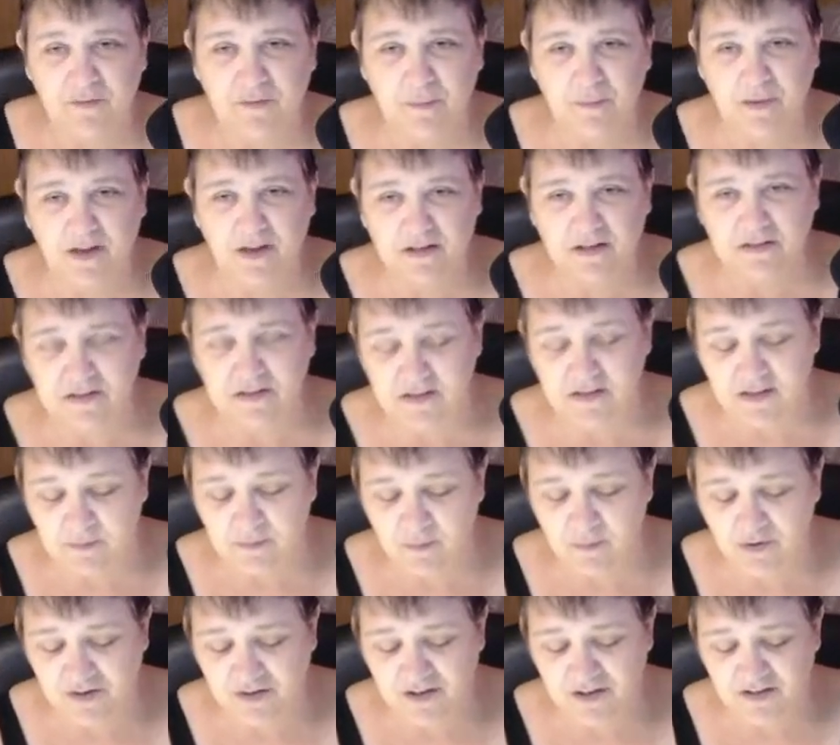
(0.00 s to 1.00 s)
box that I'm
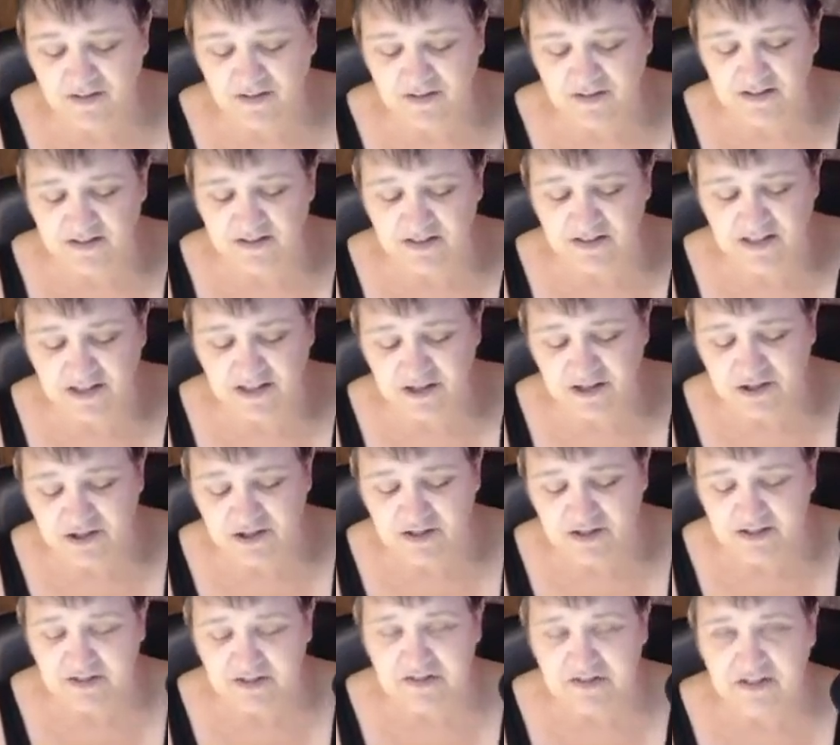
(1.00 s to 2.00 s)
working on, these
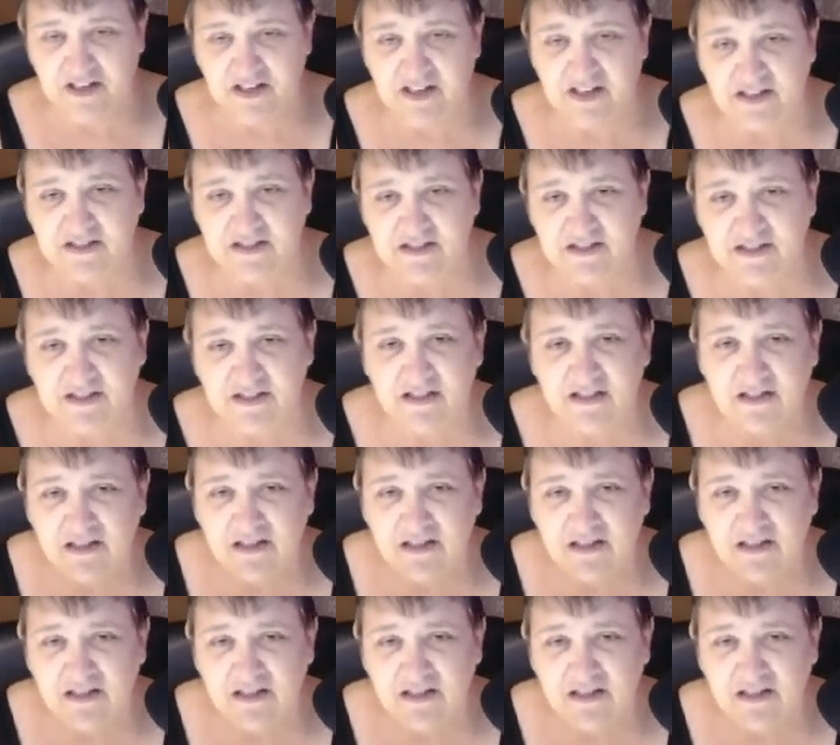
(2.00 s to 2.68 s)
stationery sets.